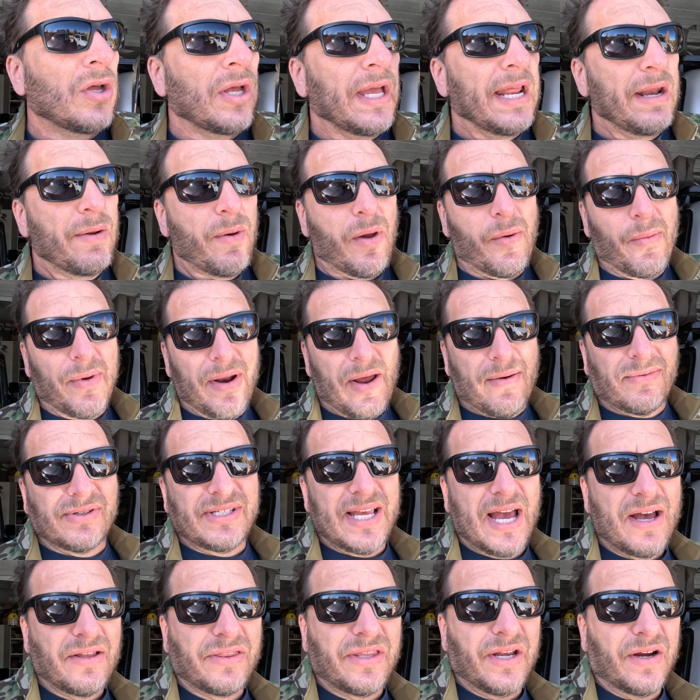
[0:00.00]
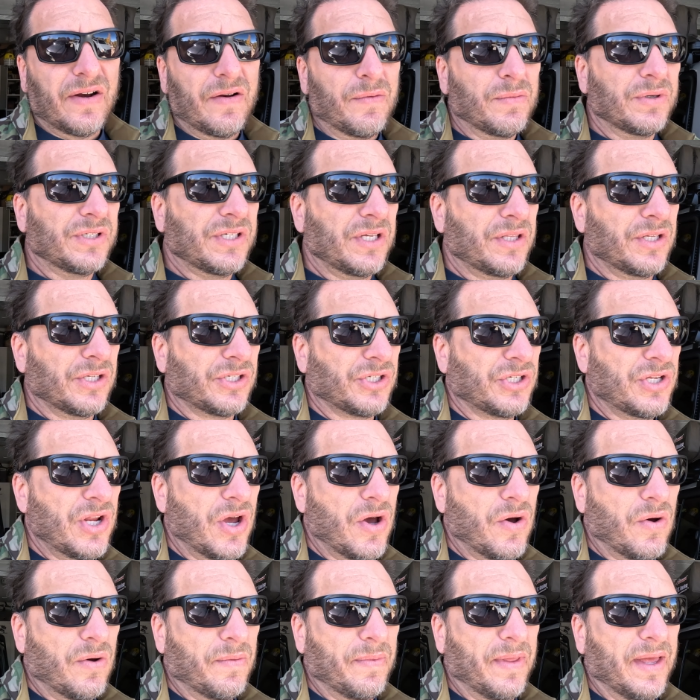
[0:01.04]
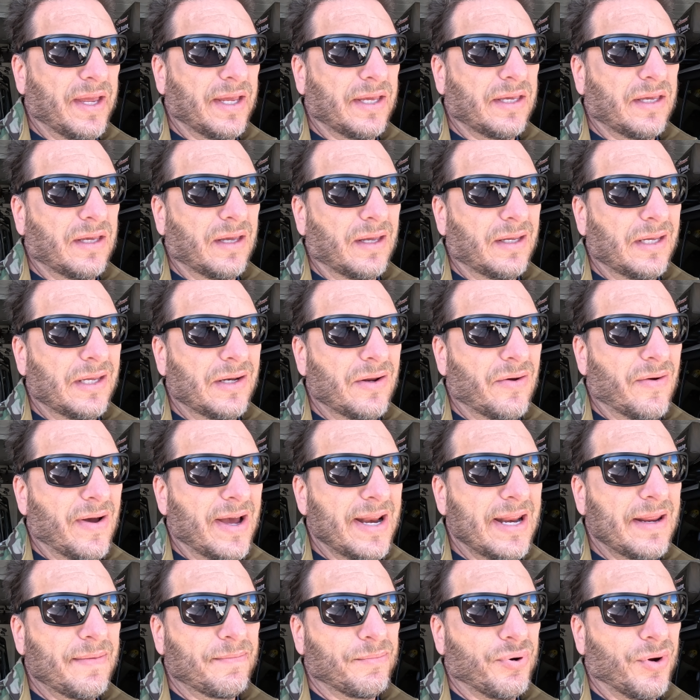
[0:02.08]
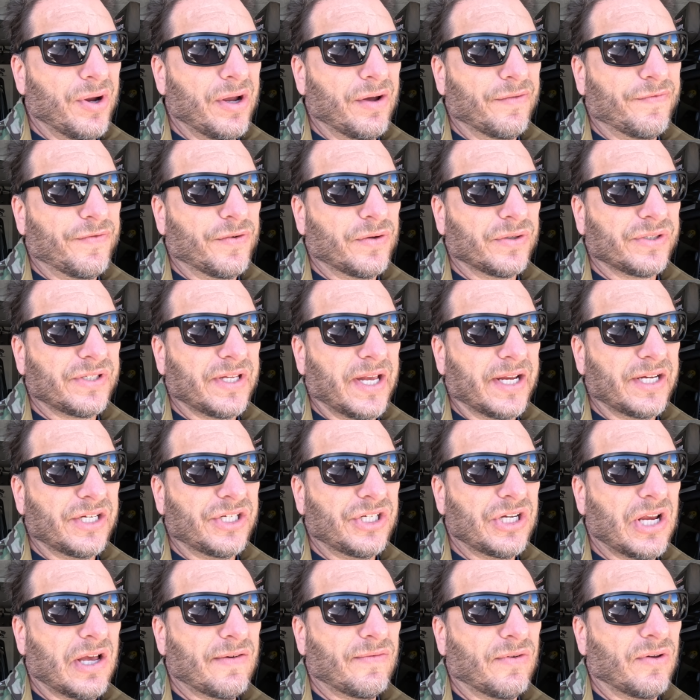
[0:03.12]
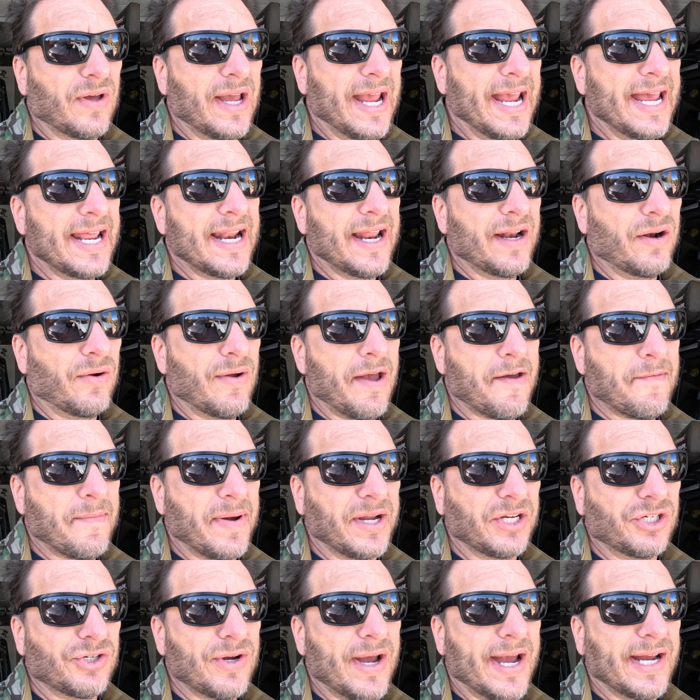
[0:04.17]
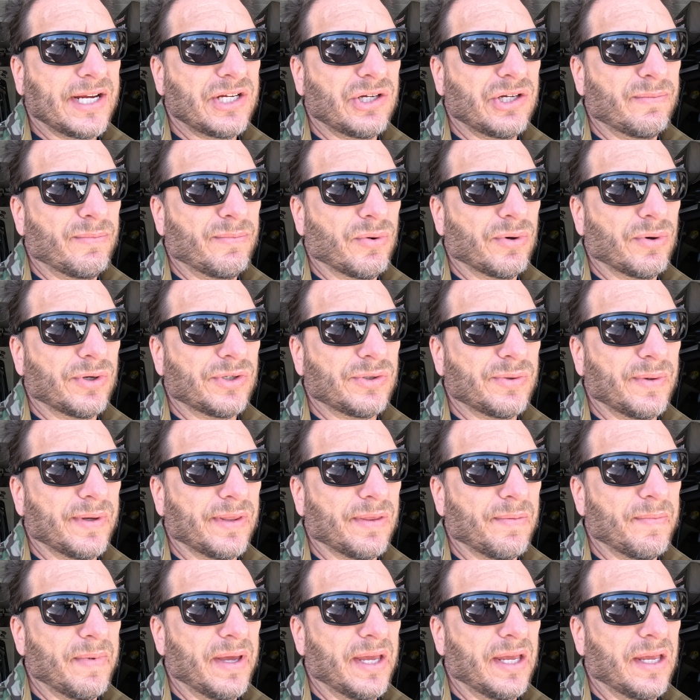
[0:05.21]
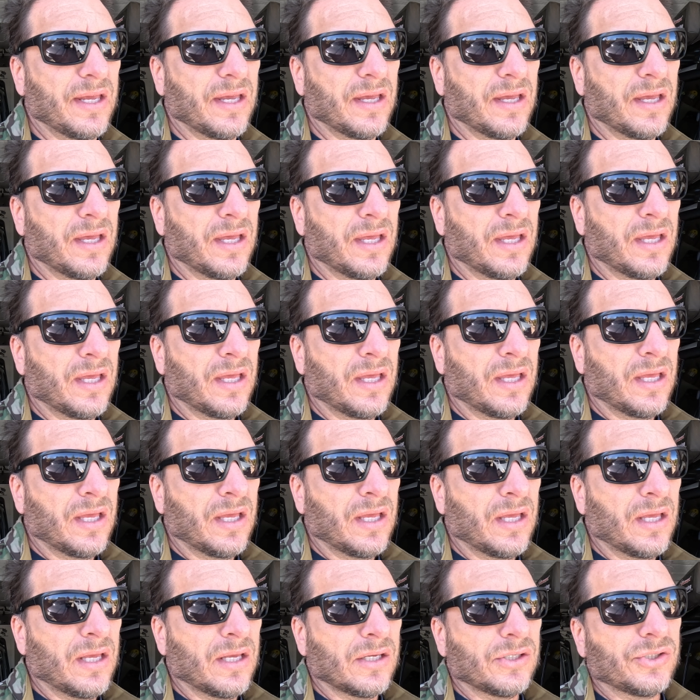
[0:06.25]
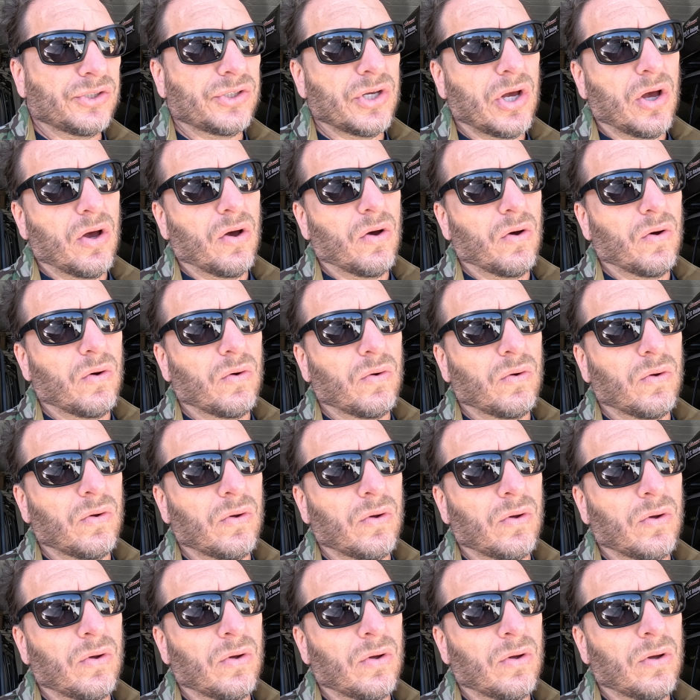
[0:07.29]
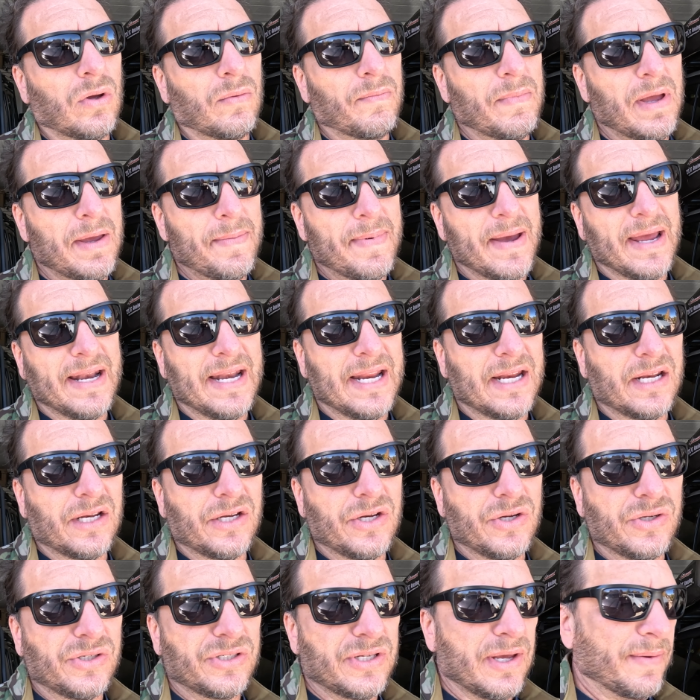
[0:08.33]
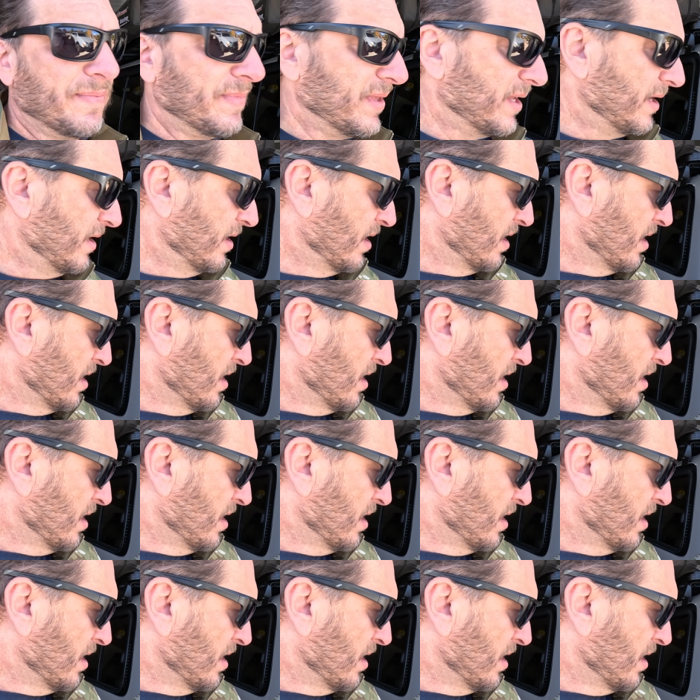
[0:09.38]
Anyway, when I was out there and it was in the snow, I'm like, you know, I didn't bring a full-size shovel, and I don't have my traction boards with me. So maybe I need to do something.